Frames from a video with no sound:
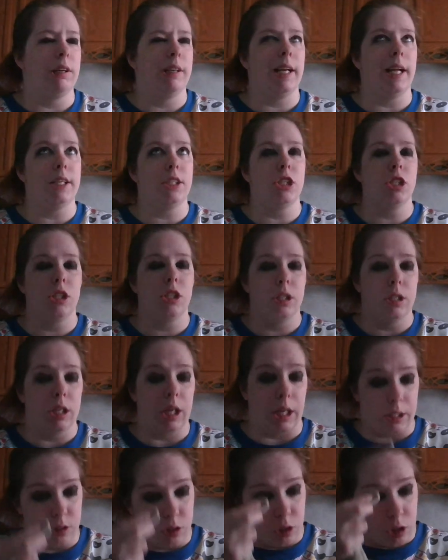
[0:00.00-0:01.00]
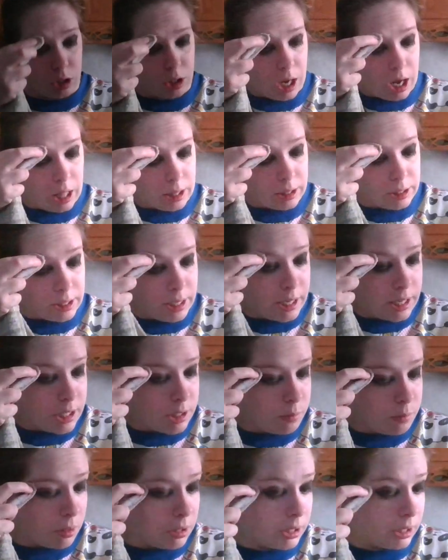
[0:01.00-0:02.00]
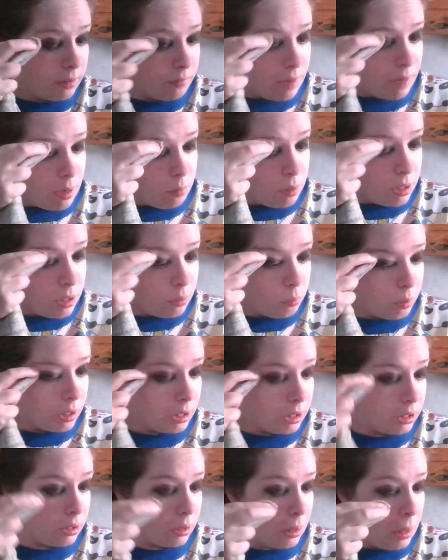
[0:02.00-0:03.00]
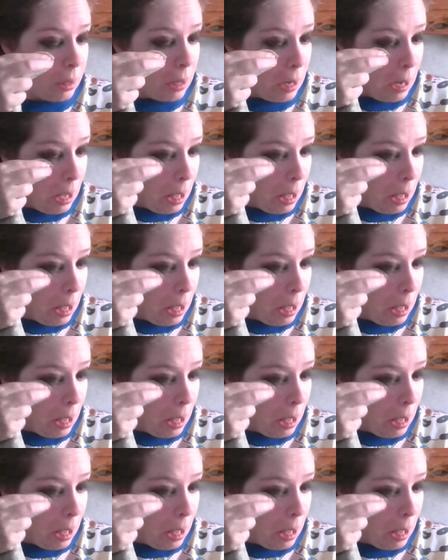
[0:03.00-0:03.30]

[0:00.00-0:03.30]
not just, like, during the holidays, but, like, if I want to wear,